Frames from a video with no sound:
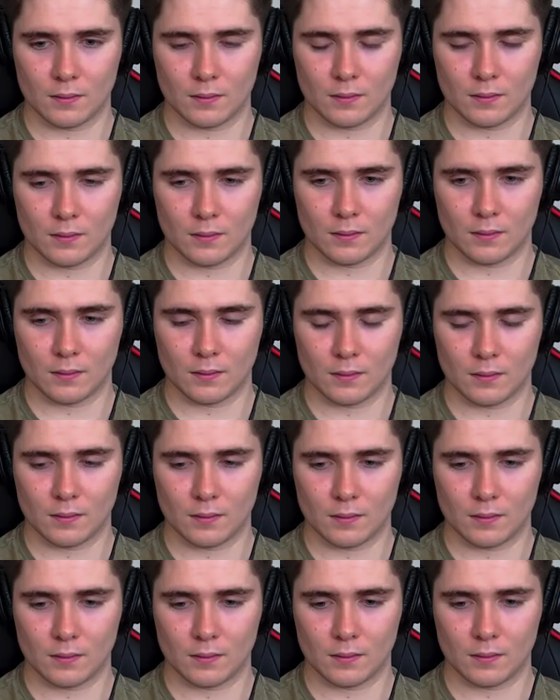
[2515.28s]

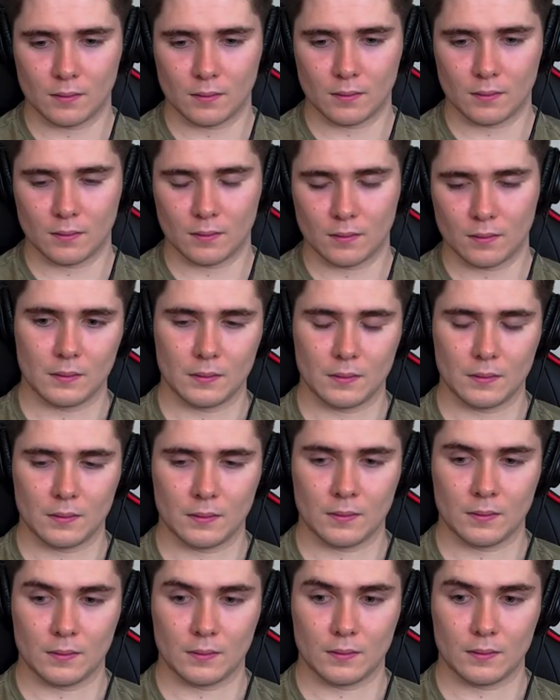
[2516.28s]

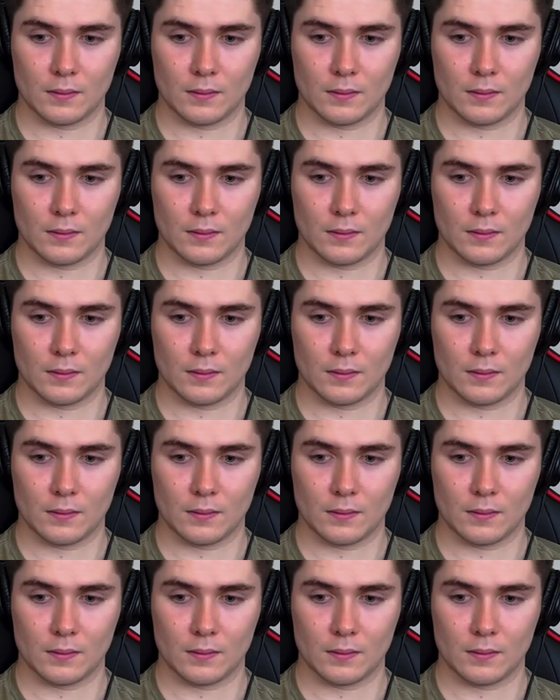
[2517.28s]
(not speaking)